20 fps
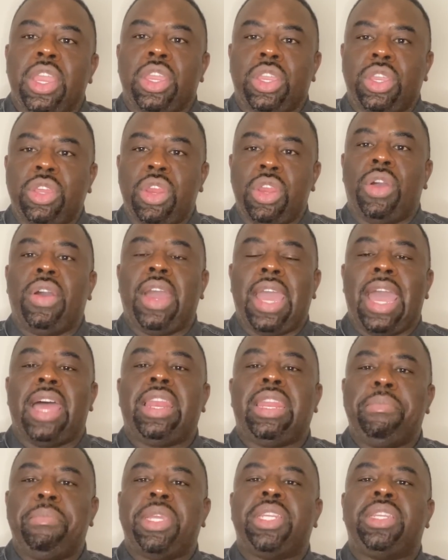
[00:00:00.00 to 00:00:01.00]
You know how,
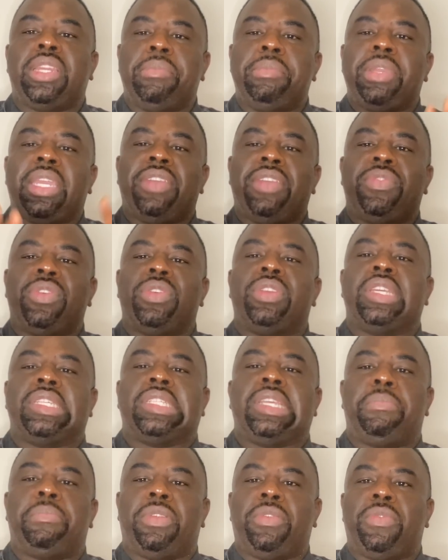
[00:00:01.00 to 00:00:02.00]
let me give you an
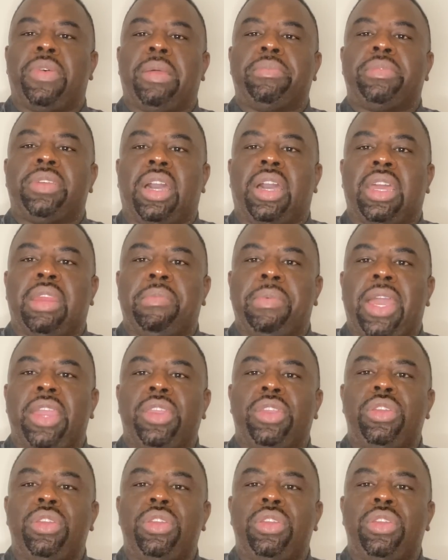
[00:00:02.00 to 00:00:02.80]
example of what I'm talking about.